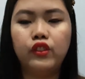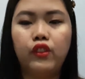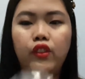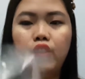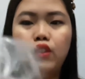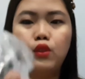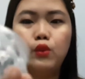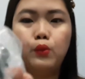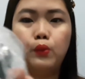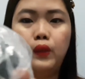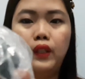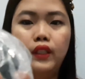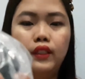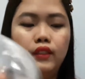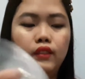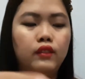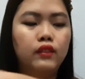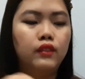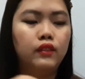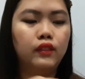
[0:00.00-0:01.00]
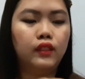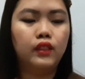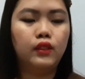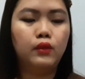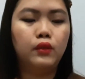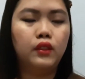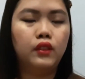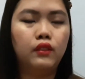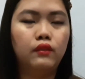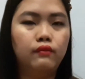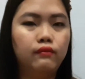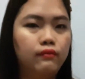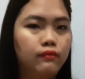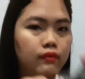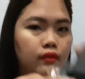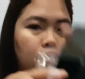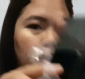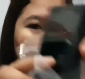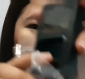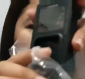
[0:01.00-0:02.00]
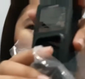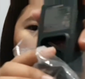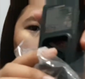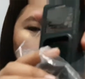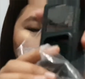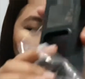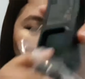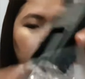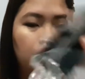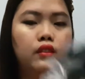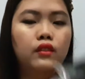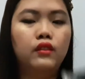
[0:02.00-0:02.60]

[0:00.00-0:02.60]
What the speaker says: this one on this one.